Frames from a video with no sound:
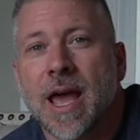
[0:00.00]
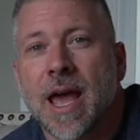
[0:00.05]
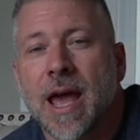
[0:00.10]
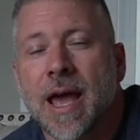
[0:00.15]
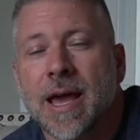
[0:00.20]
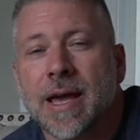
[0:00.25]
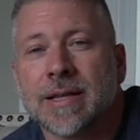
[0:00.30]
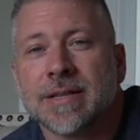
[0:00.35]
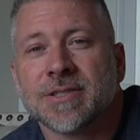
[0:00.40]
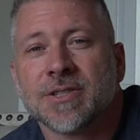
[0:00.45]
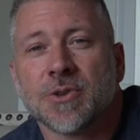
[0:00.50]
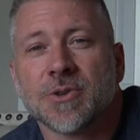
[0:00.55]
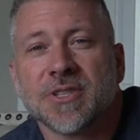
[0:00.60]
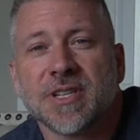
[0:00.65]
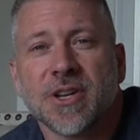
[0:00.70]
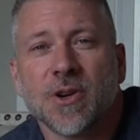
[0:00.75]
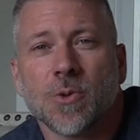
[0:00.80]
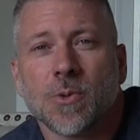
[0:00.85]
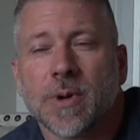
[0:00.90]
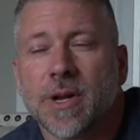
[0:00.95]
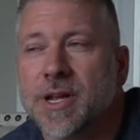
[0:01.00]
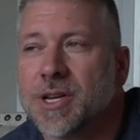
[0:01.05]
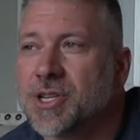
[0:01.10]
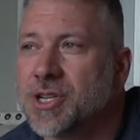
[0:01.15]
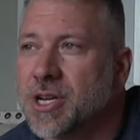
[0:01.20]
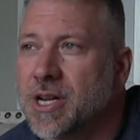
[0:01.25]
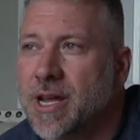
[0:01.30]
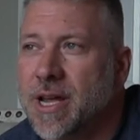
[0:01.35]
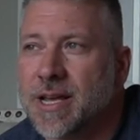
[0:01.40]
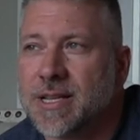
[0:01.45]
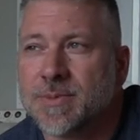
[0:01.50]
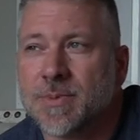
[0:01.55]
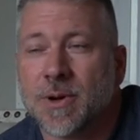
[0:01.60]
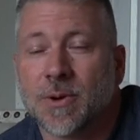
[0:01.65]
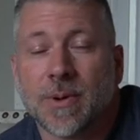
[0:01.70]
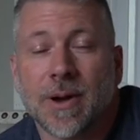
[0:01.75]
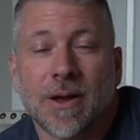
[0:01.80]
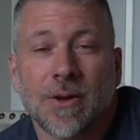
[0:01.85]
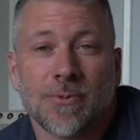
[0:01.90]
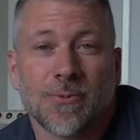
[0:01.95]
And so Cedar Ridge has been
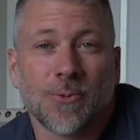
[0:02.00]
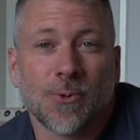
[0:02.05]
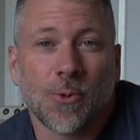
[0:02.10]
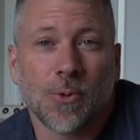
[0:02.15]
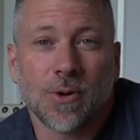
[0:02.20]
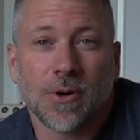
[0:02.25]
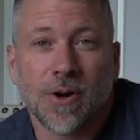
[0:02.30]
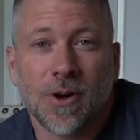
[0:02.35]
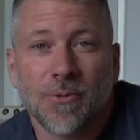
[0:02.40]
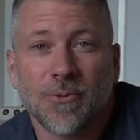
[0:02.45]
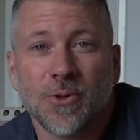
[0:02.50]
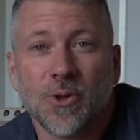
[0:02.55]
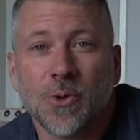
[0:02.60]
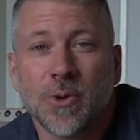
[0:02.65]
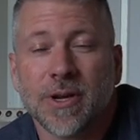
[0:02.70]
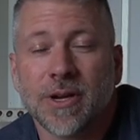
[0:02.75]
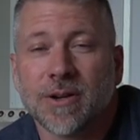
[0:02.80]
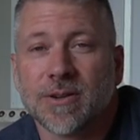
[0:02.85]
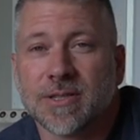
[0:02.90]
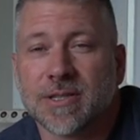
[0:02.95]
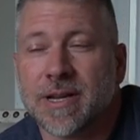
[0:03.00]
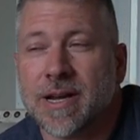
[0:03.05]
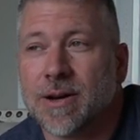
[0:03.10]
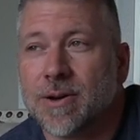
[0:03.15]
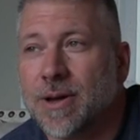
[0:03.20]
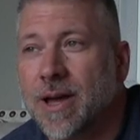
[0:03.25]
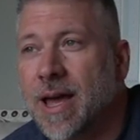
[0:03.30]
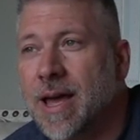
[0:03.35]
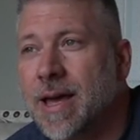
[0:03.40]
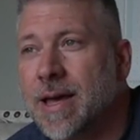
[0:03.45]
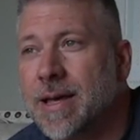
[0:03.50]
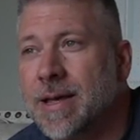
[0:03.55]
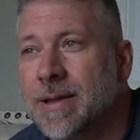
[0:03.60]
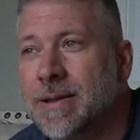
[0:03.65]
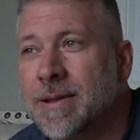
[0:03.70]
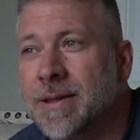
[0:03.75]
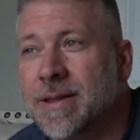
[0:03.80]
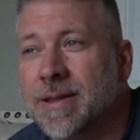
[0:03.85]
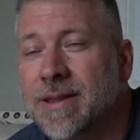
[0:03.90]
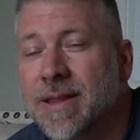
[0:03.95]
around for a few years now,
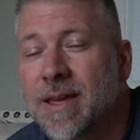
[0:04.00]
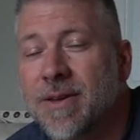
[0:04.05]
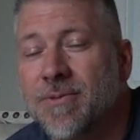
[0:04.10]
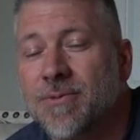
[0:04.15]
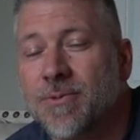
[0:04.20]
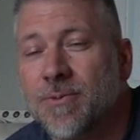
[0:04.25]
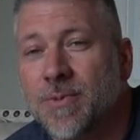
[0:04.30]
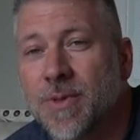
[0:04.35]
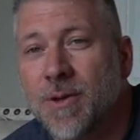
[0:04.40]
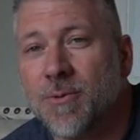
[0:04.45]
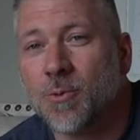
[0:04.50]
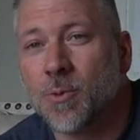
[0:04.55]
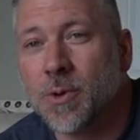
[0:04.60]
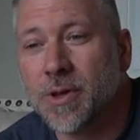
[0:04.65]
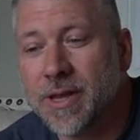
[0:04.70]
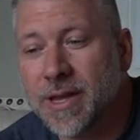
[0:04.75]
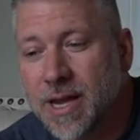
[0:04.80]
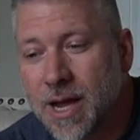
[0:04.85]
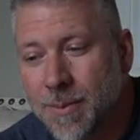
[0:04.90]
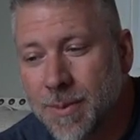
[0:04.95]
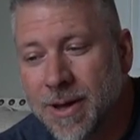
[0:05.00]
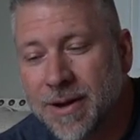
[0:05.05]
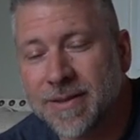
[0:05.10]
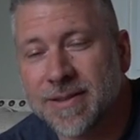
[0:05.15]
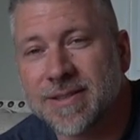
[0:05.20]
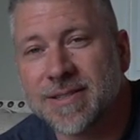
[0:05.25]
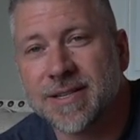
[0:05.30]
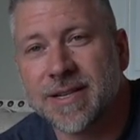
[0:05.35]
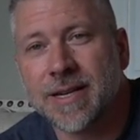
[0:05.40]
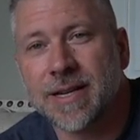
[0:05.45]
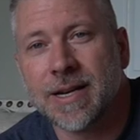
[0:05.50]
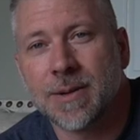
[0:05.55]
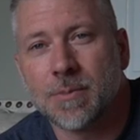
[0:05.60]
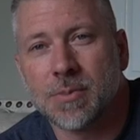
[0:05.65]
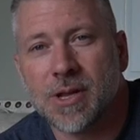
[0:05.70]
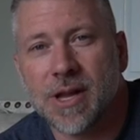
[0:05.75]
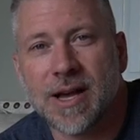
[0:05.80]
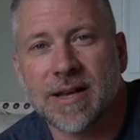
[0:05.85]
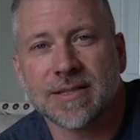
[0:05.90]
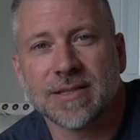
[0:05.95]
and they've really come onto the scene and
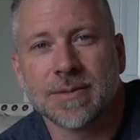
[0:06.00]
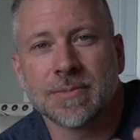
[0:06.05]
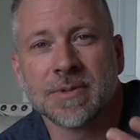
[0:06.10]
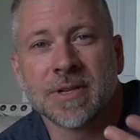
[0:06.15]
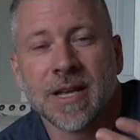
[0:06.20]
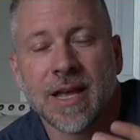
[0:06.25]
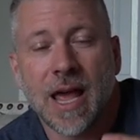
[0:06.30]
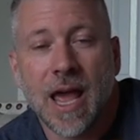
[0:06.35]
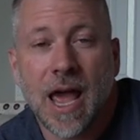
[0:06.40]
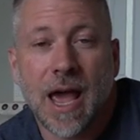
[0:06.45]
blossomed,